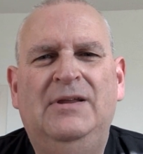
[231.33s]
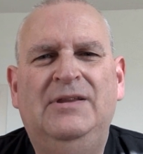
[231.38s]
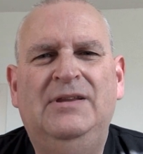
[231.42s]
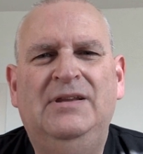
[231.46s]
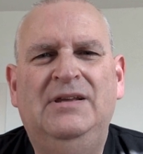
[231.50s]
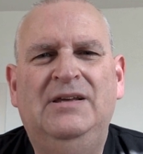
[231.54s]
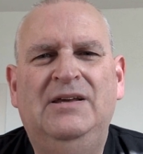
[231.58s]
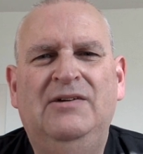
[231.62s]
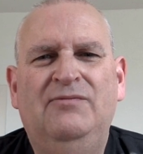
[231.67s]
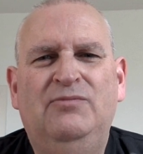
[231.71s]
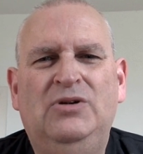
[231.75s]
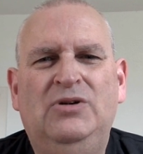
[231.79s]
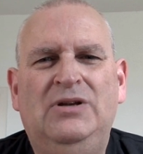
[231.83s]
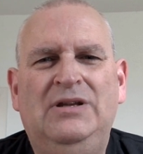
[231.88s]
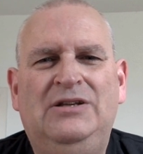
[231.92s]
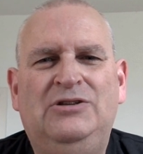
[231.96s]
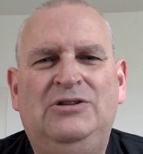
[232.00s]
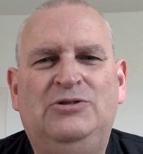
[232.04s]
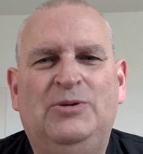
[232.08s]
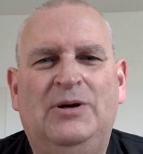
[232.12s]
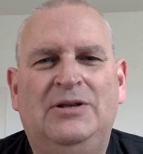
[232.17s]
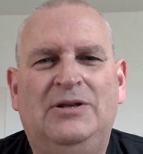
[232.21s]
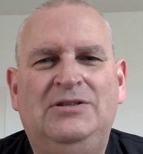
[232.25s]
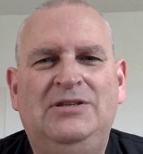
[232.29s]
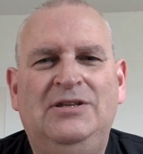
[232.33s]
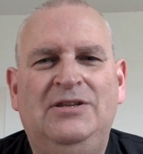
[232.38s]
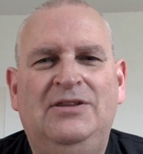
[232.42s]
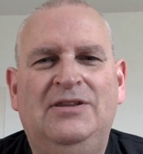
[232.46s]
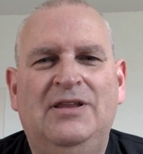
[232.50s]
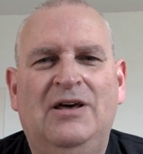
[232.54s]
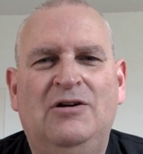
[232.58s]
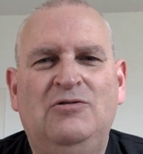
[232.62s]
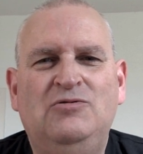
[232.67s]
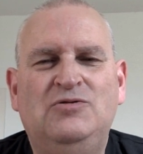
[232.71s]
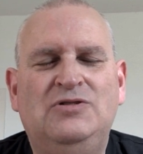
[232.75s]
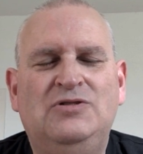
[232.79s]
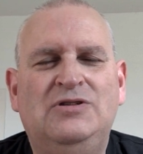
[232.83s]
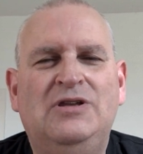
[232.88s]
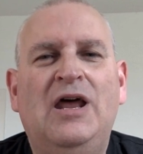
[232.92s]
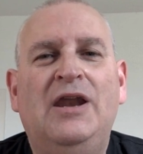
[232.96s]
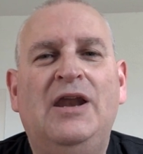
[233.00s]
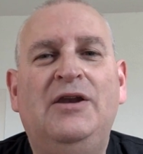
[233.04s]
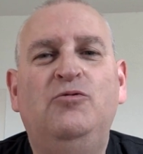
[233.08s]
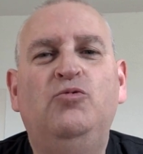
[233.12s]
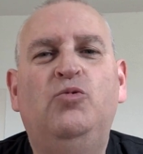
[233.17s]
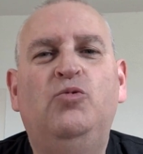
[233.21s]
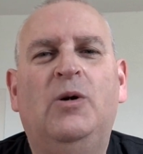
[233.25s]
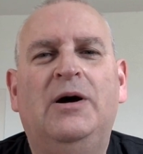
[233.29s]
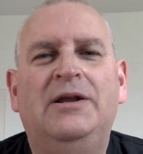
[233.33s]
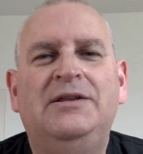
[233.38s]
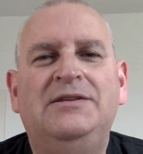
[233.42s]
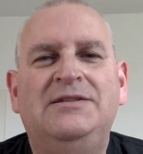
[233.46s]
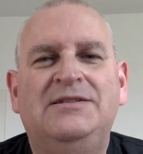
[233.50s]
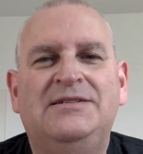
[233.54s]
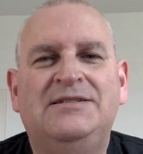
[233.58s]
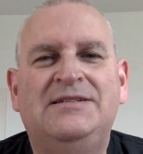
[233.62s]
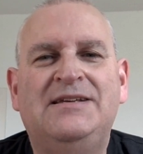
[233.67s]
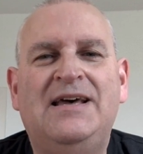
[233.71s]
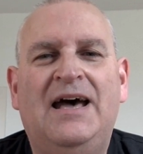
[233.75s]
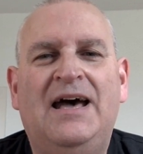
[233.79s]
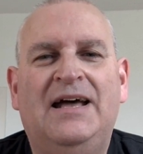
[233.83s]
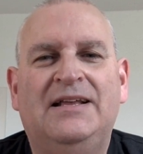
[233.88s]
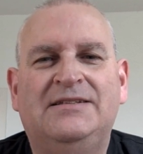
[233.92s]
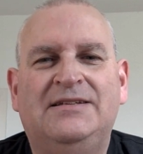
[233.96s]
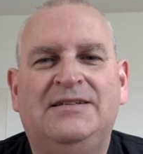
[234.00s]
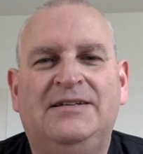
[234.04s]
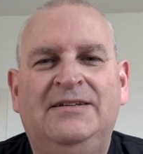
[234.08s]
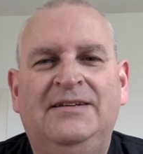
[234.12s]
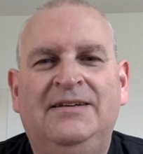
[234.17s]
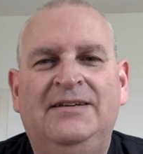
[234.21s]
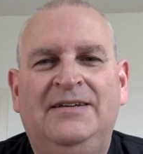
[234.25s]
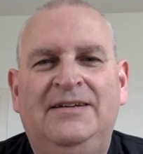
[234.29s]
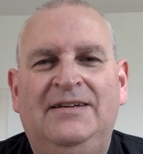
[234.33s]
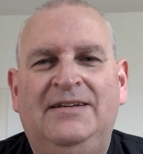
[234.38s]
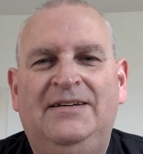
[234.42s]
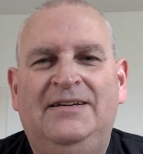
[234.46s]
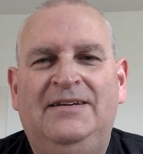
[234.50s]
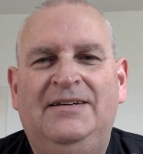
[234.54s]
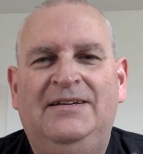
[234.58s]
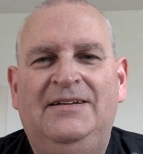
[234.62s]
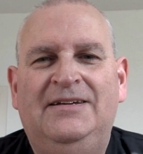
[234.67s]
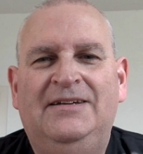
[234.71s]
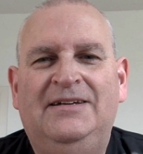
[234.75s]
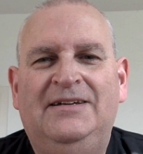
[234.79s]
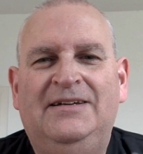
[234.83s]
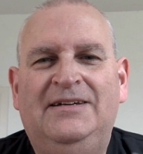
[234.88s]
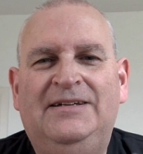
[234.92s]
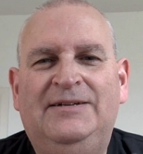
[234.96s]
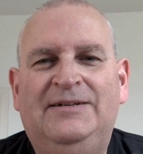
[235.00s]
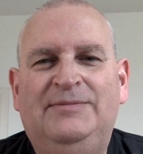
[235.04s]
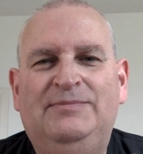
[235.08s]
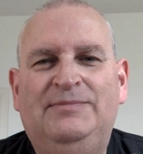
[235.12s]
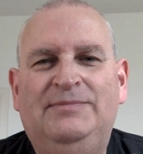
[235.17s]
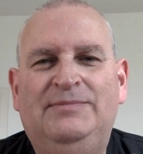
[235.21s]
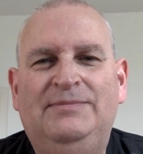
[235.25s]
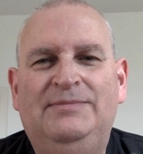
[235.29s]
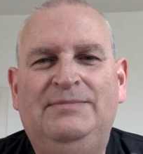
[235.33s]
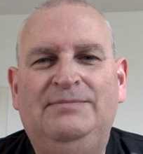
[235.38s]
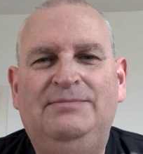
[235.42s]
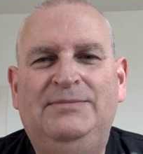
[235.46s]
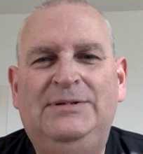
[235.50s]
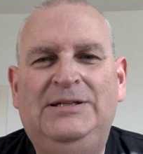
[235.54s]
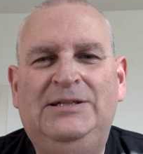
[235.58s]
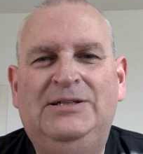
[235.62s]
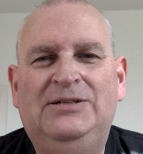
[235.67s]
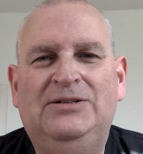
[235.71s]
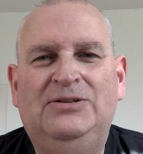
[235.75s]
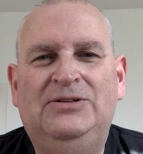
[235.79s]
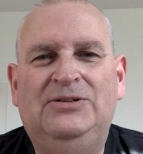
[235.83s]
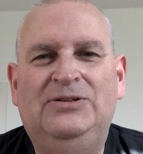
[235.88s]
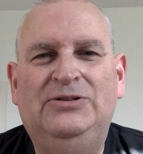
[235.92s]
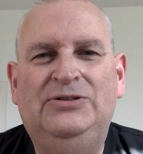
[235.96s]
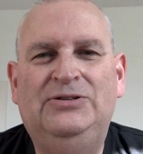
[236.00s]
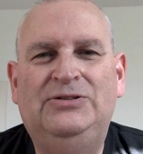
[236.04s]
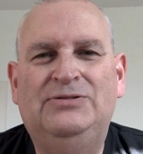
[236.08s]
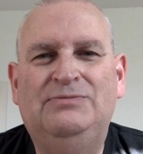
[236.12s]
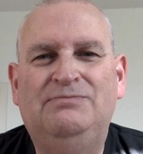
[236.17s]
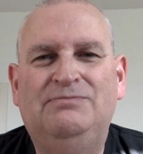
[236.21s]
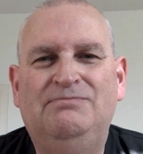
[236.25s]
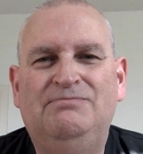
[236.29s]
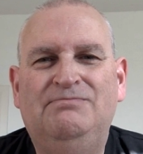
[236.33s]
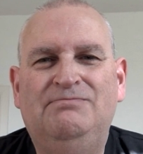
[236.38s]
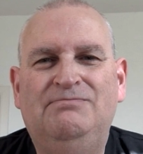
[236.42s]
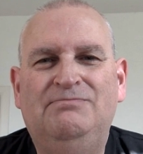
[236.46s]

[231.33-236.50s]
I think I've put in twenty thousand and one sat um, because,